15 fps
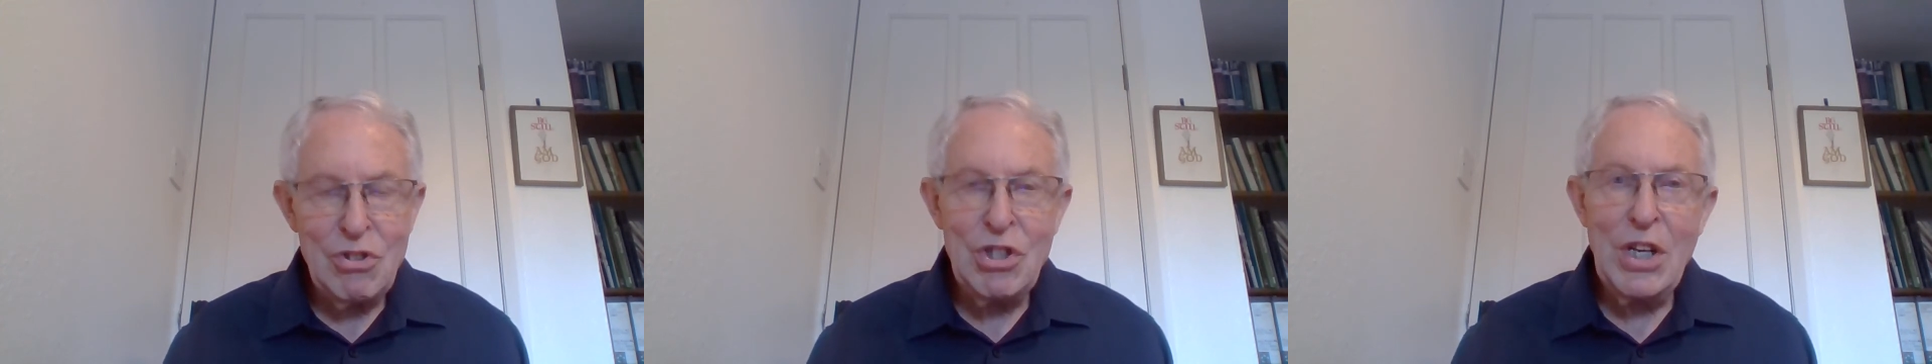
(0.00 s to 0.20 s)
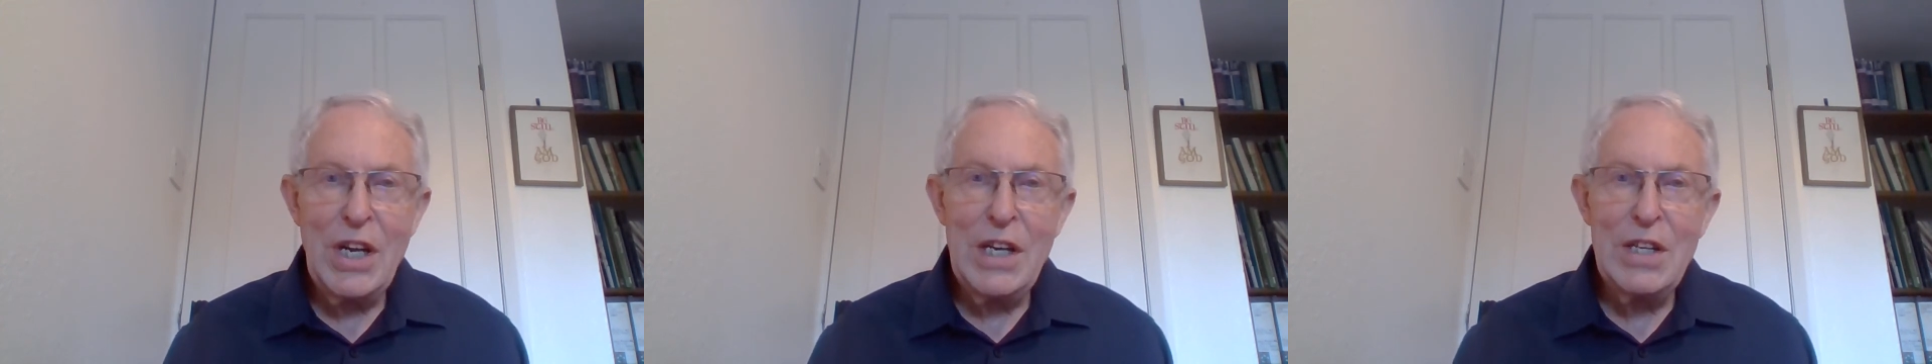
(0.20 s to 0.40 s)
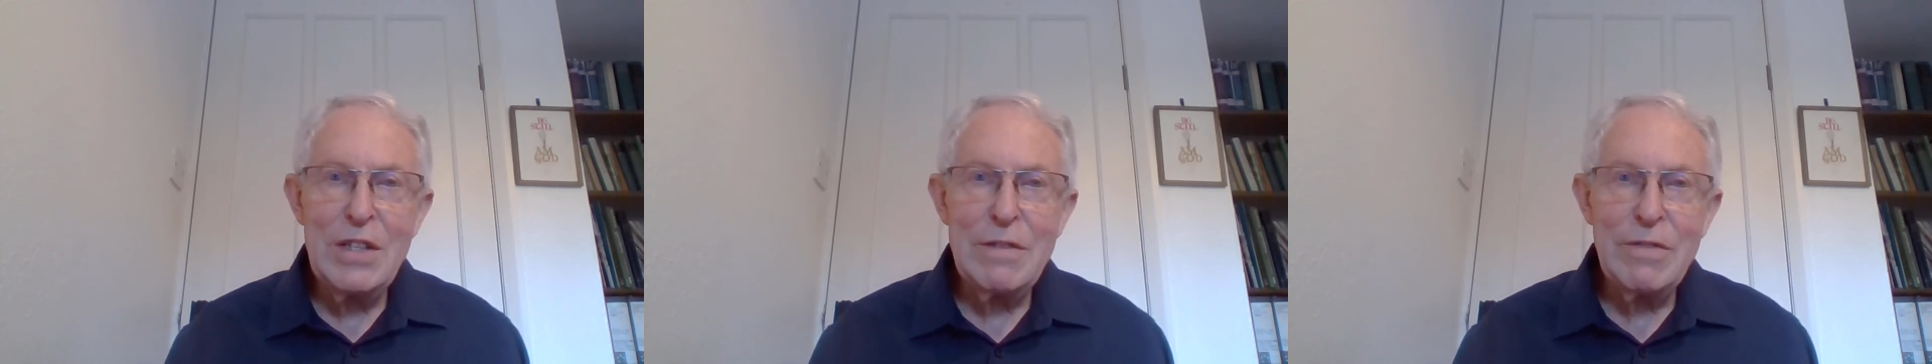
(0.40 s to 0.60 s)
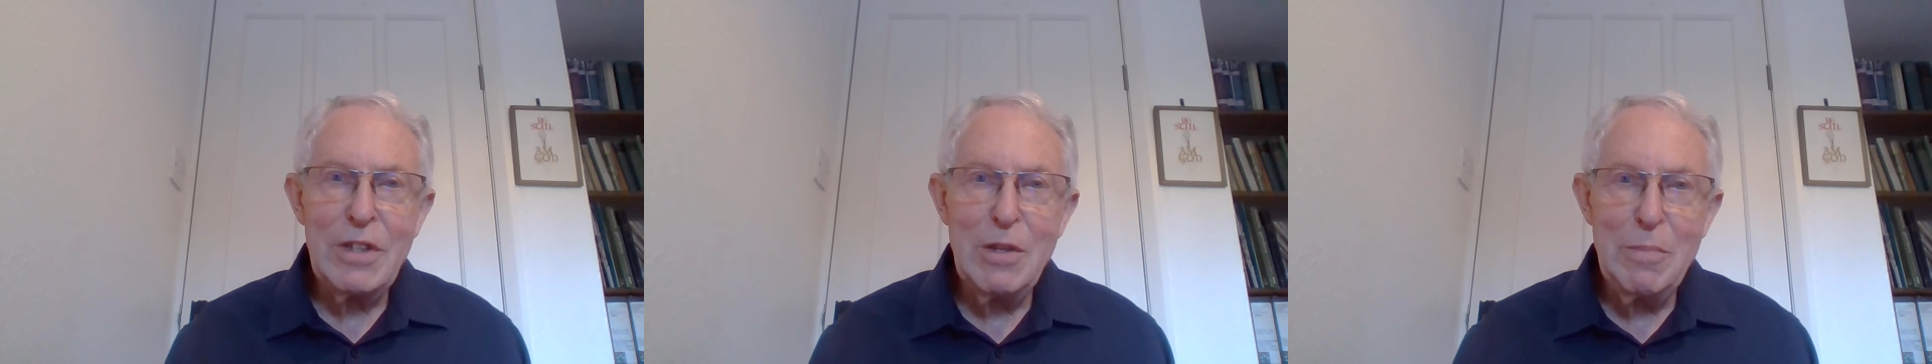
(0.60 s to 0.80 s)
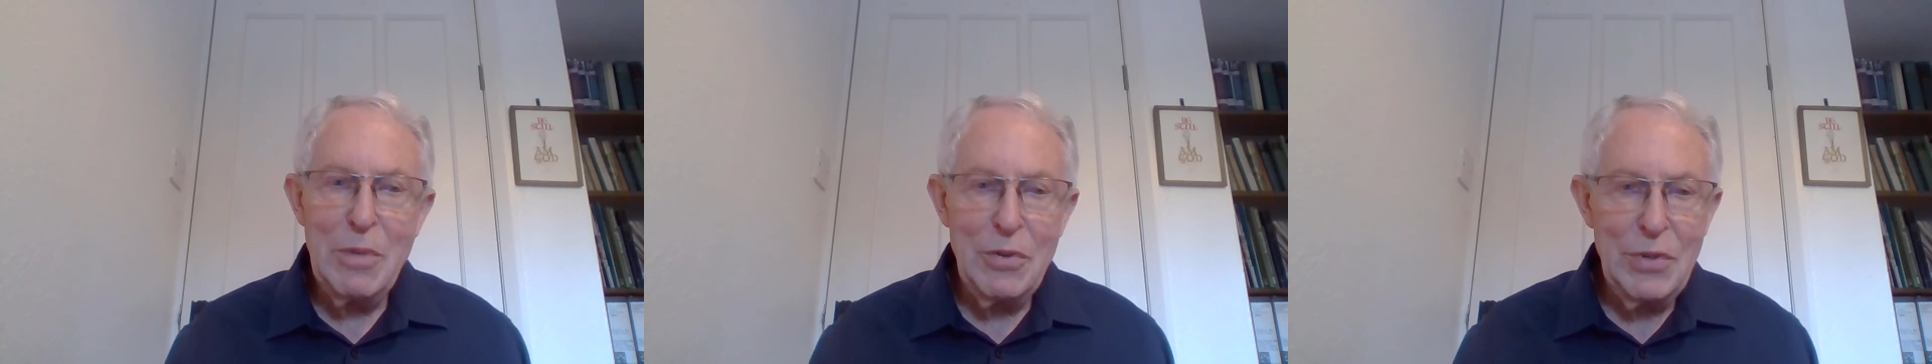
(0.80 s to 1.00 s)
chain of
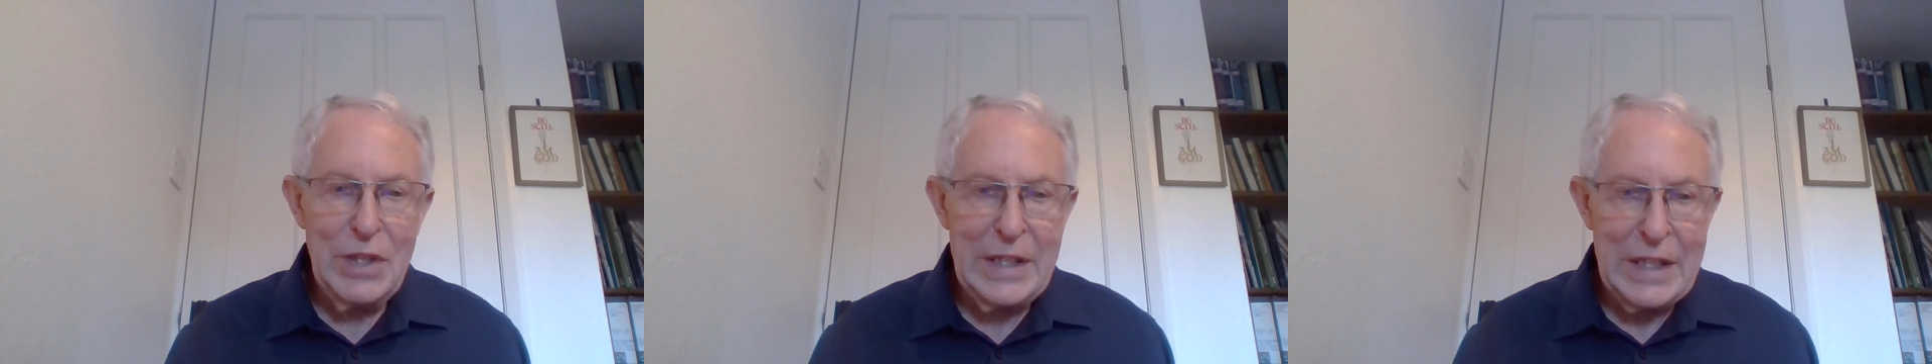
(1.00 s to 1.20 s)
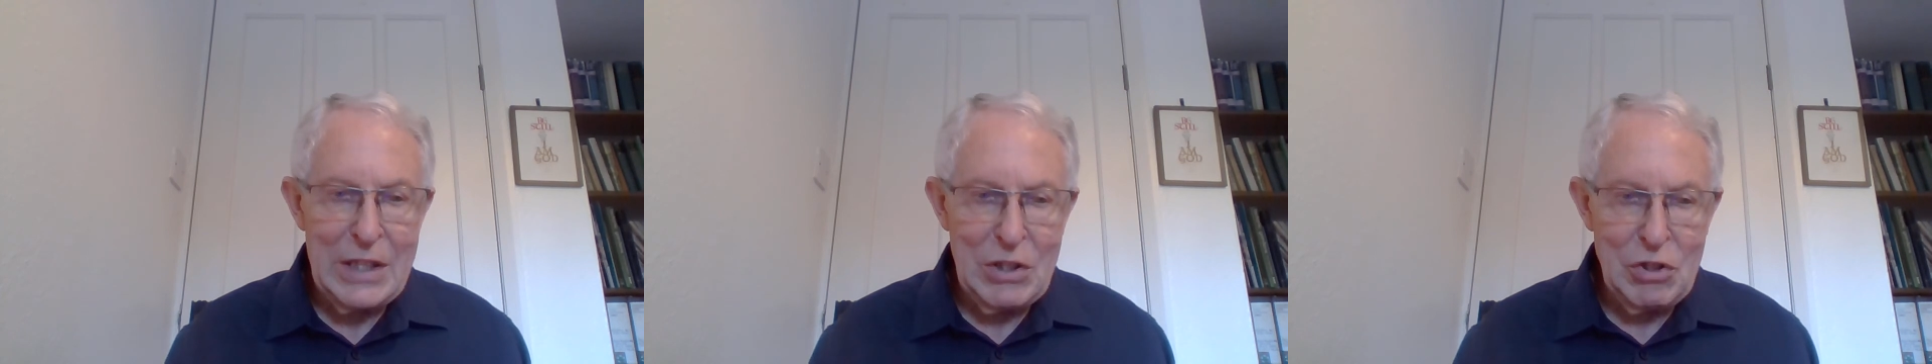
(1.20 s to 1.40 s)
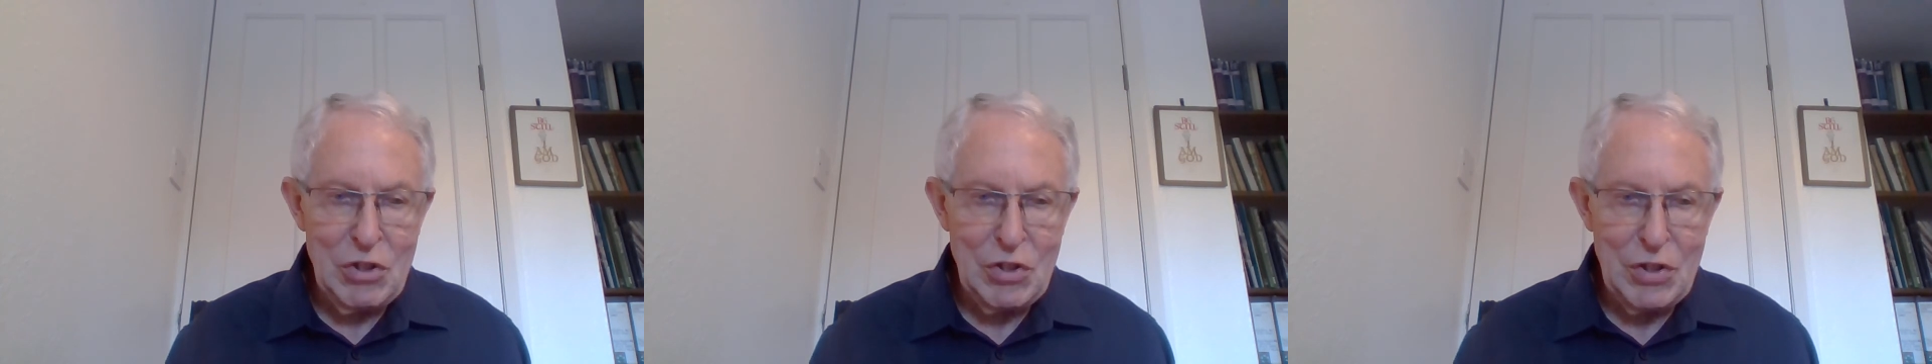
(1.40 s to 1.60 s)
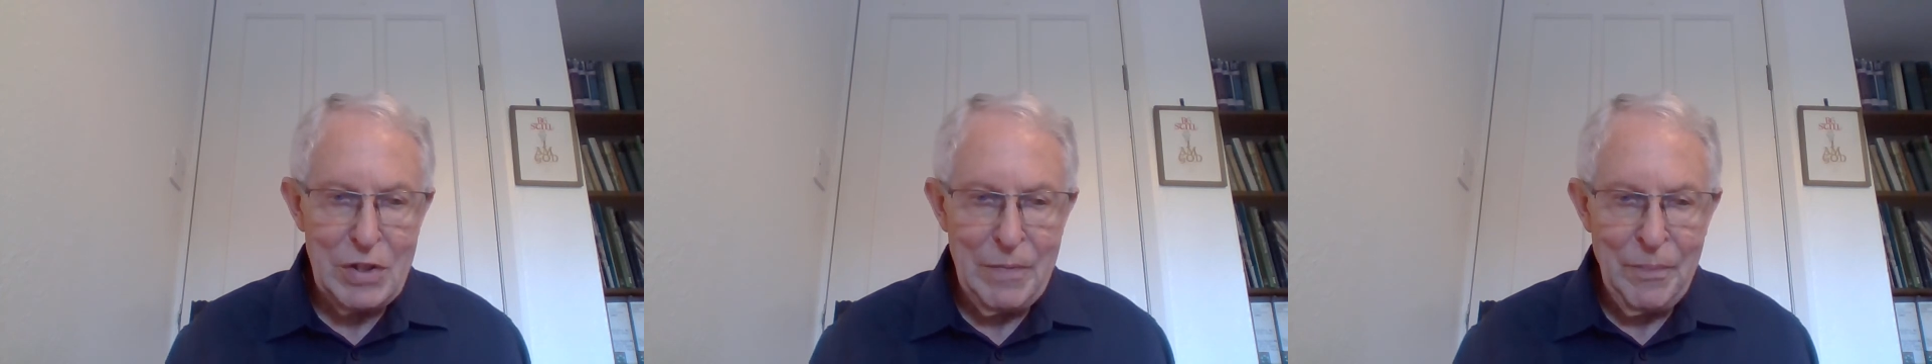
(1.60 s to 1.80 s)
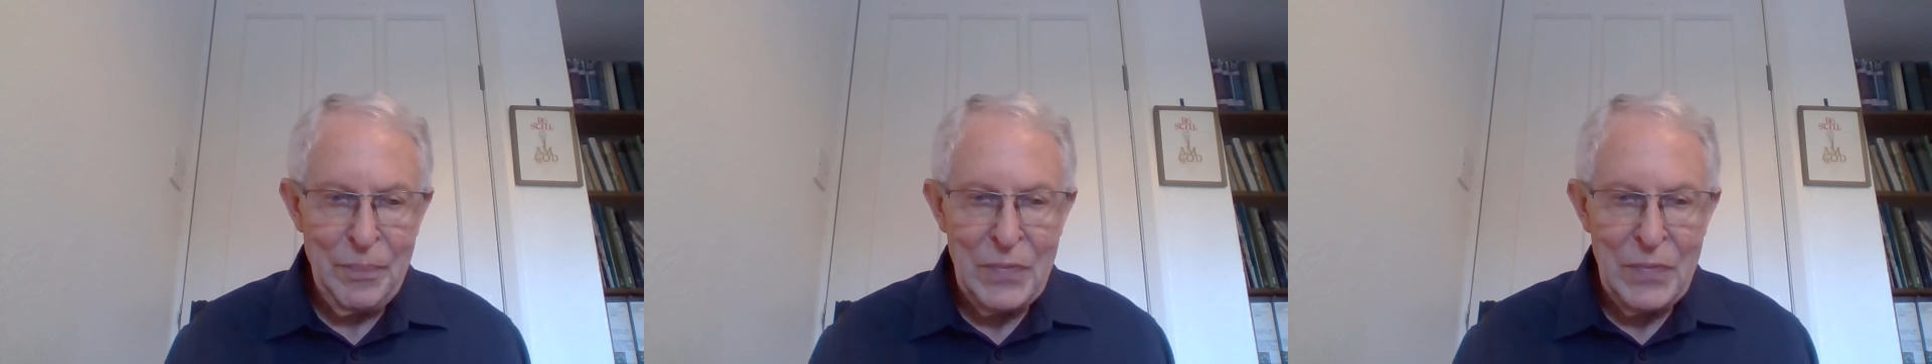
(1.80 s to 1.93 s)
communication,